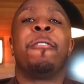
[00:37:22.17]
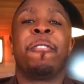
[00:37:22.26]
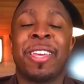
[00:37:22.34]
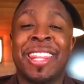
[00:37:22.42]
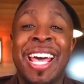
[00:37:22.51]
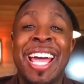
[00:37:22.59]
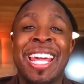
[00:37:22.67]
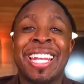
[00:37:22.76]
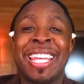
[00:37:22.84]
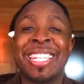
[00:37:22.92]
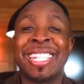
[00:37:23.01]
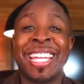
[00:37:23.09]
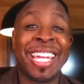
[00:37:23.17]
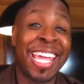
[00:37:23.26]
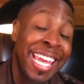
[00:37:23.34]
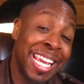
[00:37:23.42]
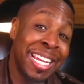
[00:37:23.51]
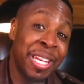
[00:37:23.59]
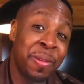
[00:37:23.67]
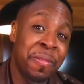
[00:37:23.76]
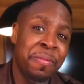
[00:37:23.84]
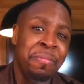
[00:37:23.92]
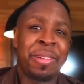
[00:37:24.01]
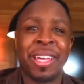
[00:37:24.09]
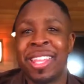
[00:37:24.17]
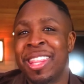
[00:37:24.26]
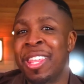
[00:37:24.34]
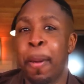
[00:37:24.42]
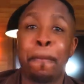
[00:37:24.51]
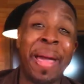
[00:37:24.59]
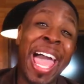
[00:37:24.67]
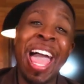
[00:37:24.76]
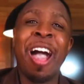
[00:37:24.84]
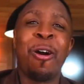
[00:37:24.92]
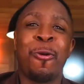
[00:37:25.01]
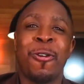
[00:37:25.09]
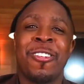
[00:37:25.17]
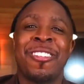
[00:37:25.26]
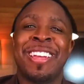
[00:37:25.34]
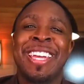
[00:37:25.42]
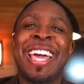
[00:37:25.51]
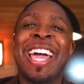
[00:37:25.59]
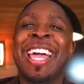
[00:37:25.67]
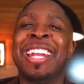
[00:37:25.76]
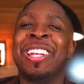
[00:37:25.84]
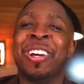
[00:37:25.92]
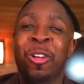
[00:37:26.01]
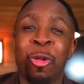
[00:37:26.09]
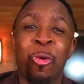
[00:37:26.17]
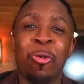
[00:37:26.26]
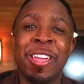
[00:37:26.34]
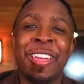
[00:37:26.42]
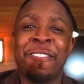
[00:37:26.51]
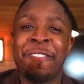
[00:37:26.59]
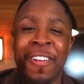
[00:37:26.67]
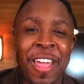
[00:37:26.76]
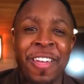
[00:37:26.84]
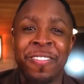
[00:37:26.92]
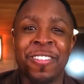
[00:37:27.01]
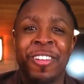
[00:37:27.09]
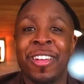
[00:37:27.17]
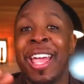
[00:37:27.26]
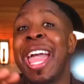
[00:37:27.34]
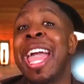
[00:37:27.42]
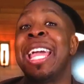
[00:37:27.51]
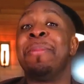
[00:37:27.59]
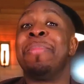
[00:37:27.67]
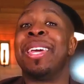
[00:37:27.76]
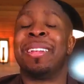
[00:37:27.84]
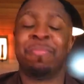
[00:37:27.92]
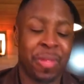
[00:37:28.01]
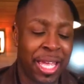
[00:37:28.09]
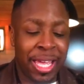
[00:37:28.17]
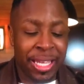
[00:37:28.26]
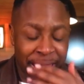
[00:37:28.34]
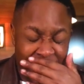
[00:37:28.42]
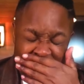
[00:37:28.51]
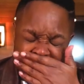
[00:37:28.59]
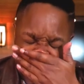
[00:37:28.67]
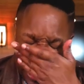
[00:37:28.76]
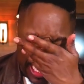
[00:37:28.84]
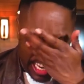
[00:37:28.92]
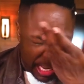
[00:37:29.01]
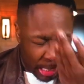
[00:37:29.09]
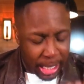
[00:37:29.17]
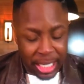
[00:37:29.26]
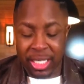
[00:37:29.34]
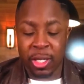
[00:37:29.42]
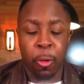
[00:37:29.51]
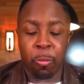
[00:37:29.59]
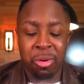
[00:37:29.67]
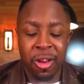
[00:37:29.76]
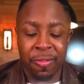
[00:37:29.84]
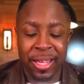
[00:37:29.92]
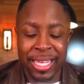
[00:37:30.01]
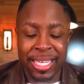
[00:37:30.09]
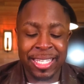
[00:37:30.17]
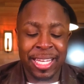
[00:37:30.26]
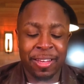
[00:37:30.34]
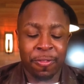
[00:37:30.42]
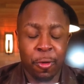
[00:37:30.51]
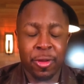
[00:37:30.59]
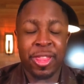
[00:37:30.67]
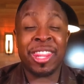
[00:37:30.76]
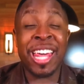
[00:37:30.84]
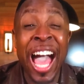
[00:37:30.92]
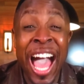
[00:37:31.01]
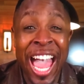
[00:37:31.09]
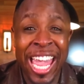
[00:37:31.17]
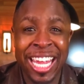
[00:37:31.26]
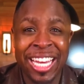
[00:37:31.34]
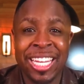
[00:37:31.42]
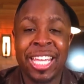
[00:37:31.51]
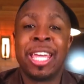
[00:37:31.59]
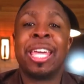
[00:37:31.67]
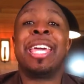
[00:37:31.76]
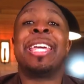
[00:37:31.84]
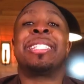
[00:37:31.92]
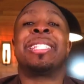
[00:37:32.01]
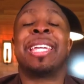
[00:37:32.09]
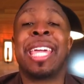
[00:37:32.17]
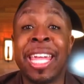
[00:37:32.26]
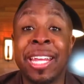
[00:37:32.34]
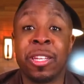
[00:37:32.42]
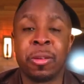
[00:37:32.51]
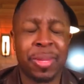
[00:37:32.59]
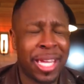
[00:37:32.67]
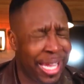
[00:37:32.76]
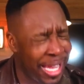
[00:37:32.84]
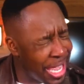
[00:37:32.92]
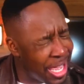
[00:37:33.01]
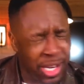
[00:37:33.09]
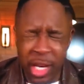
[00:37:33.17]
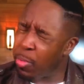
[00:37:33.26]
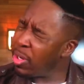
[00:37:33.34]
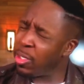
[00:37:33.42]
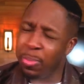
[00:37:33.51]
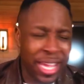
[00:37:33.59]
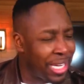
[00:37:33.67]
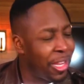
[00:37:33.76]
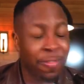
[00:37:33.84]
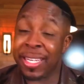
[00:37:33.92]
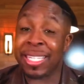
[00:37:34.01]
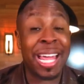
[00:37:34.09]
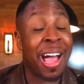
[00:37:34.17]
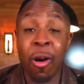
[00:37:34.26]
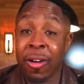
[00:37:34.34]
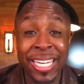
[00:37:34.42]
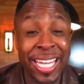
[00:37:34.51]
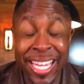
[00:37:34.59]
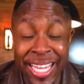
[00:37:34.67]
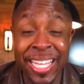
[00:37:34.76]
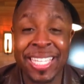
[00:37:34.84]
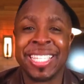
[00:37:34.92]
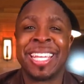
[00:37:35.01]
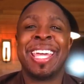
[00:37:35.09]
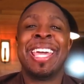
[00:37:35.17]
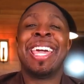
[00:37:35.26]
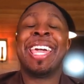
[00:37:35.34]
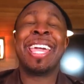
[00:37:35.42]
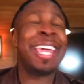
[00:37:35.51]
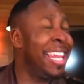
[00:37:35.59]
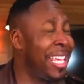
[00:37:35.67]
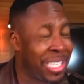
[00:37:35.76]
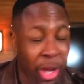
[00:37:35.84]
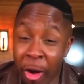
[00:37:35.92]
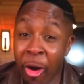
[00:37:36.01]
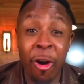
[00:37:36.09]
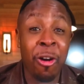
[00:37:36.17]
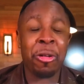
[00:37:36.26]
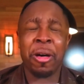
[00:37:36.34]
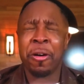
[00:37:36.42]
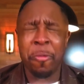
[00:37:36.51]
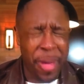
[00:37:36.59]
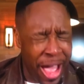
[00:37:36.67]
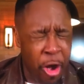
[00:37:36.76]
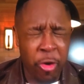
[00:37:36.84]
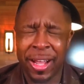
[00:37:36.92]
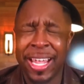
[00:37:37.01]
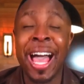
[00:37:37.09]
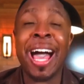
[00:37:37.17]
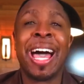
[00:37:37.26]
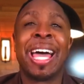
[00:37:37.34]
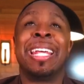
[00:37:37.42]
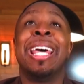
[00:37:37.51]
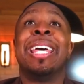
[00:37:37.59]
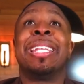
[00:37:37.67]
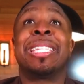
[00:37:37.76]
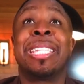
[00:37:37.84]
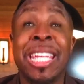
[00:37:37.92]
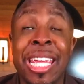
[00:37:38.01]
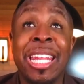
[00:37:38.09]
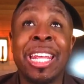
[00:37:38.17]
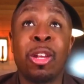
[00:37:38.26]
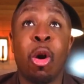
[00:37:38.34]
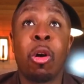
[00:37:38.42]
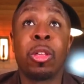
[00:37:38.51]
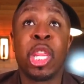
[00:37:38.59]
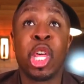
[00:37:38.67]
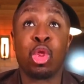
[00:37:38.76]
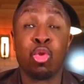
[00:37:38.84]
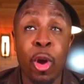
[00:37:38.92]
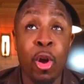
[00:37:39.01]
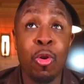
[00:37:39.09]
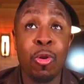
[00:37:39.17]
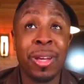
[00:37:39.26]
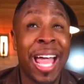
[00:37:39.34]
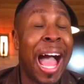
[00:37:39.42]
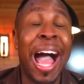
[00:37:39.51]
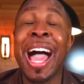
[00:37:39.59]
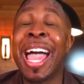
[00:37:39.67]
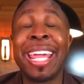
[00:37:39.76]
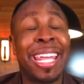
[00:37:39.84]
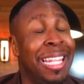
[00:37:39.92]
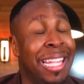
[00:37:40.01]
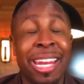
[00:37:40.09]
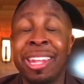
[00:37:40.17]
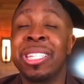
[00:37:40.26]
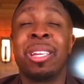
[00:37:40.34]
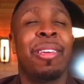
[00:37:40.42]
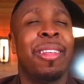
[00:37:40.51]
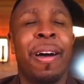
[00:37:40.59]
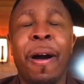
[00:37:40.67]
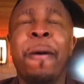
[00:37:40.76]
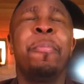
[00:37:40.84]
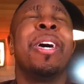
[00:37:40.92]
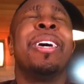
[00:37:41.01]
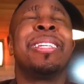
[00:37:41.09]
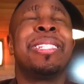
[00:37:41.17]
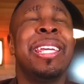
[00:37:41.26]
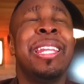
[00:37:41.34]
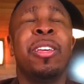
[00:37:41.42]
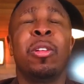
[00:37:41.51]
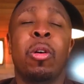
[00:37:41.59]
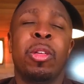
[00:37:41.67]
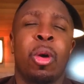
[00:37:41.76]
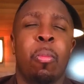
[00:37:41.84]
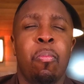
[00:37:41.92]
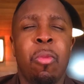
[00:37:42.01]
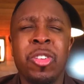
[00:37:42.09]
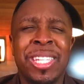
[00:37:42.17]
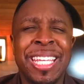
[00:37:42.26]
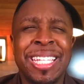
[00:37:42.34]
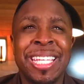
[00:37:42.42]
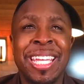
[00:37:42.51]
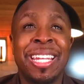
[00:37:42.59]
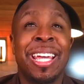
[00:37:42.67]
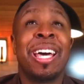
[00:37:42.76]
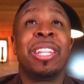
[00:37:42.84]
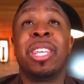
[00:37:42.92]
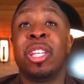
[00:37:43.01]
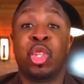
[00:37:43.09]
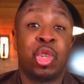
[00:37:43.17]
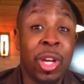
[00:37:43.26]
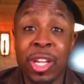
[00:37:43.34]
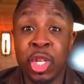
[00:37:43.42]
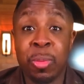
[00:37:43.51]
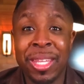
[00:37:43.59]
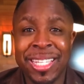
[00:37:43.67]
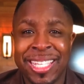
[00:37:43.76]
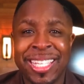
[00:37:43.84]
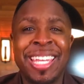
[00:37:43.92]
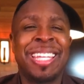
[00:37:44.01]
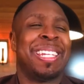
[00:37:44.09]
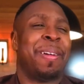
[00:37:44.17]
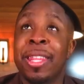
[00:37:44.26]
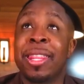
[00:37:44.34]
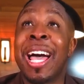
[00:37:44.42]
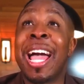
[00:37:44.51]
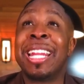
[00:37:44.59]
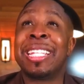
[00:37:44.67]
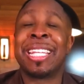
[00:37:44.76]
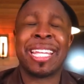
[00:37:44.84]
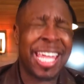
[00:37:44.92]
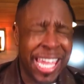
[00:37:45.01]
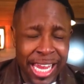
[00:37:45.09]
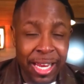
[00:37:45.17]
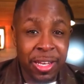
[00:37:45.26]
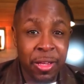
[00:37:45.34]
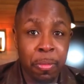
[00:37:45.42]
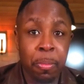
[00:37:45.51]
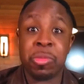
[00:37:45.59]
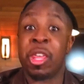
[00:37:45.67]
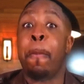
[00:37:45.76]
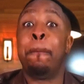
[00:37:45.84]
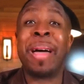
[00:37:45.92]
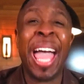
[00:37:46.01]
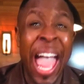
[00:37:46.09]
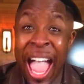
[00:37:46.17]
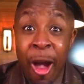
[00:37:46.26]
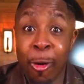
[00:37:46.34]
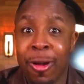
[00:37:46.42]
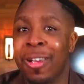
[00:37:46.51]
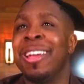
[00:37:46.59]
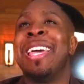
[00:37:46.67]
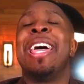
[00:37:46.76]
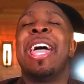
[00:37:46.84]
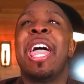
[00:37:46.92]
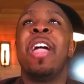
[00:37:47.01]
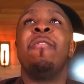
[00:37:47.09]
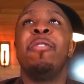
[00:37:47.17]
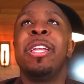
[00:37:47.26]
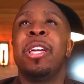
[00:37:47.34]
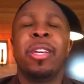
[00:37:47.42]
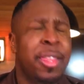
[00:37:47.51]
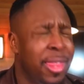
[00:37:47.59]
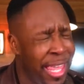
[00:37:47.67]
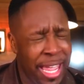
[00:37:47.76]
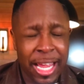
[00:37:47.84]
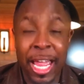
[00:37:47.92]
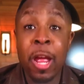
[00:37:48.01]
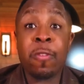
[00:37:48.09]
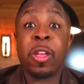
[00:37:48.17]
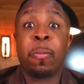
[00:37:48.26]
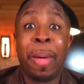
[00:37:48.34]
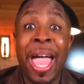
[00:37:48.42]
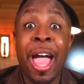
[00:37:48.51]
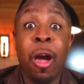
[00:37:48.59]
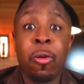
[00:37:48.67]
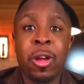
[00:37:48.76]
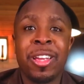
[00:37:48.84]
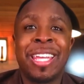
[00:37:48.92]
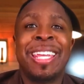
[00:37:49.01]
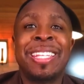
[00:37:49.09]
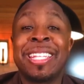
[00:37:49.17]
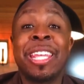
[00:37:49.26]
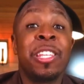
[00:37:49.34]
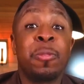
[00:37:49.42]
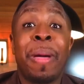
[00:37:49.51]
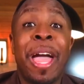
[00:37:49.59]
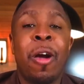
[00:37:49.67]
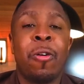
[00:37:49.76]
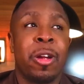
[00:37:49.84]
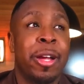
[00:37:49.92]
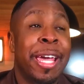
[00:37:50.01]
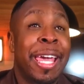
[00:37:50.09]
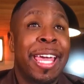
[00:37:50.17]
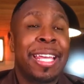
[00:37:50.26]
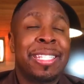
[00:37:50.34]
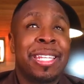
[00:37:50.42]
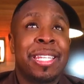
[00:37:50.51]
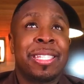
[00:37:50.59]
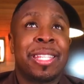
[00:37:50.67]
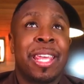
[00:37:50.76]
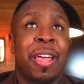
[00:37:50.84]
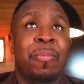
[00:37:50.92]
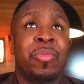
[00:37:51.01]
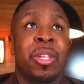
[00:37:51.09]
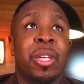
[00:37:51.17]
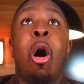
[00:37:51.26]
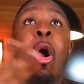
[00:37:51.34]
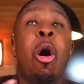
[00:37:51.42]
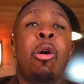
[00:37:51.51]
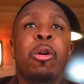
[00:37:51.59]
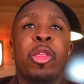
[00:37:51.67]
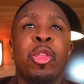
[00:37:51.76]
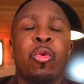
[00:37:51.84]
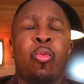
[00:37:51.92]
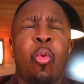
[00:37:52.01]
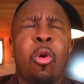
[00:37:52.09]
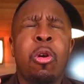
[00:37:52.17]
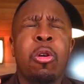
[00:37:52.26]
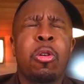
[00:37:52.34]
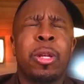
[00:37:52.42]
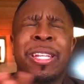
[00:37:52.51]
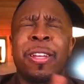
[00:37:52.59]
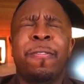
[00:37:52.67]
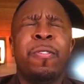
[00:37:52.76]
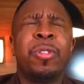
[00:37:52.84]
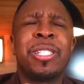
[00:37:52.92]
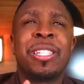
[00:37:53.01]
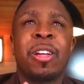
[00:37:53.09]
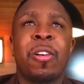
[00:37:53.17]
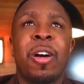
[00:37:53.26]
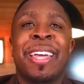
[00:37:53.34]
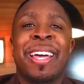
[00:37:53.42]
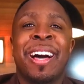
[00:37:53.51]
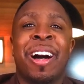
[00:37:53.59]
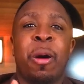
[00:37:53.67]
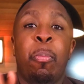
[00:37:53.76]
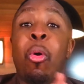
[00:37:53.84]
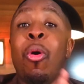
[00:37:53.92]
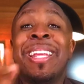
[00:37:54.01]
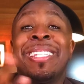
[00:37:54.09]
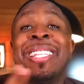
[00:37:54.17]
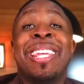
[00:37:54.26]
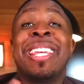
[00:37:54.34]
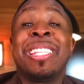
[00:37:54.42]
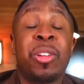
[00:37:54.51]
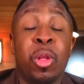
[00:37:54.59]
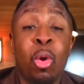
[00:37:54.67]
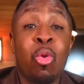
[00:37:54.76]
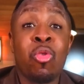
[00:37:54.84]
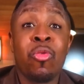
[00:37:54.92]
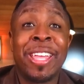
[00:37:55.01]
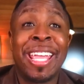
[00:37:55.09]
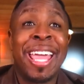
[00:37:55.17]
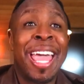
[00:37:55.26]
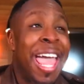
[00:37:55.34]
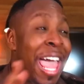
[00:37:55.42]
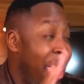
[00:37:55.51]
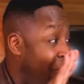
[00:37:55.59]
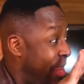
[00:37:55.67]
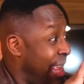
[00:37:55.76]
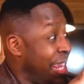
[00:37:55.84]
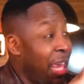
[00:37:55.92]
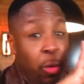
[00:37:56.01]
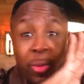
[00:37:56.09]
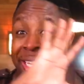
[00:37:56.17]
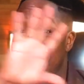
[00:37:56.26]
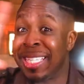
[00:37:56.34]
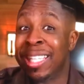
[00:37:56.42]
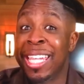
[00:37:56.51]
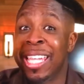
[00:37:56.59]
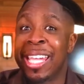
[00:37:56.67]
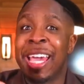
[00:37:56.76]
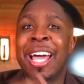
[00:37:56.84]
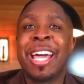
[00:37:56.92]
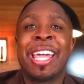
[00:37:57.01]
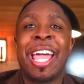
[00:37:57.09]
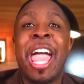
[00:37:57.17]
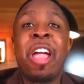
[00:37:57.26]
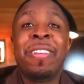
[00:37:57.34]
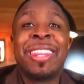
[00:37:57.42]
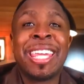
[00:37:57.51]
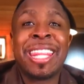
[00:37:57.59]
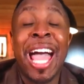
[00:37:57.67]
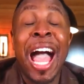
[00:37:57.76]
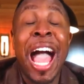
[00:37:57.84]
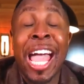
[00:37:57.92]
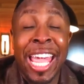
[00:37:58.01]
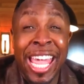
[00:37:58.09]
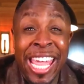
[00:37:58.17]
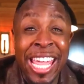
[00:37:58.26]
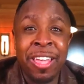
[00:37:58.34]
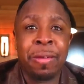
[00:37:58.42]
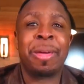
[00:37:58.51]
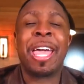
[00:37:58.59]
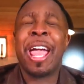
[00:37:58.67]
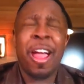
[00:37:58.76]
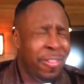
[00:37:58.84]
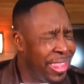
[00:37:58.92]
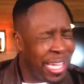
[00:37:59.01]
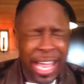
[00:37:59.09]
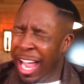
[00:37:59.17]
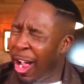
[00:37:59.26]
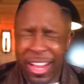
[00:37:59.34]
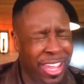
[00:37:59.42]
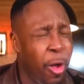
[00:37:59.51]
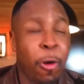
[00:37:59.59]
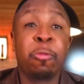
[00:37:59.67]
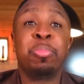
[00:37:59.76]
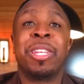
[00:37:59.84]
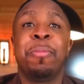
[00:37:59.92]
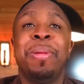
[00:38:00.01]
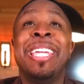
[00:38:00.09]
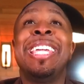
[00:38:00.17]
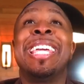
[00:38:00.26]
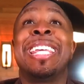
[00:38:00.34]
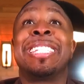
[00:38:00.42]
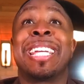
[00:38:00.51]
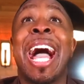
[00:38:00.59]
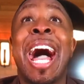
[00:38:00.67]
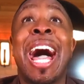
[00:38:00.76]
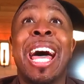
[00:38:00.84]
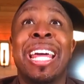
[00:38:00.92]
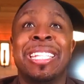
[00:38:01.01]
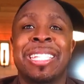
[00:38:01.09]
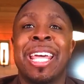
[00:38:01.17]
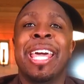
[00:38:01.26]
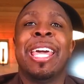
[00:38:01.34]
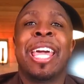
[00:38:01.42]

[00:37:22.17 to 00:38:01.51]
For thine is the kingdom, the power, and the glory forever. Amen. This ending is so perfect. It says, for thine is the kingdom. Again, the perspective is not on us. It is all about God, seated on the throne, high and lifted up, seated on the mercy seat, the judgment seat. Thine is the kingdom, the power. Every good thing, every power is his power. It says that all the world and the fullness there points to his glory. Everything that we see, everything that I am, everything that I can hope to be is God's.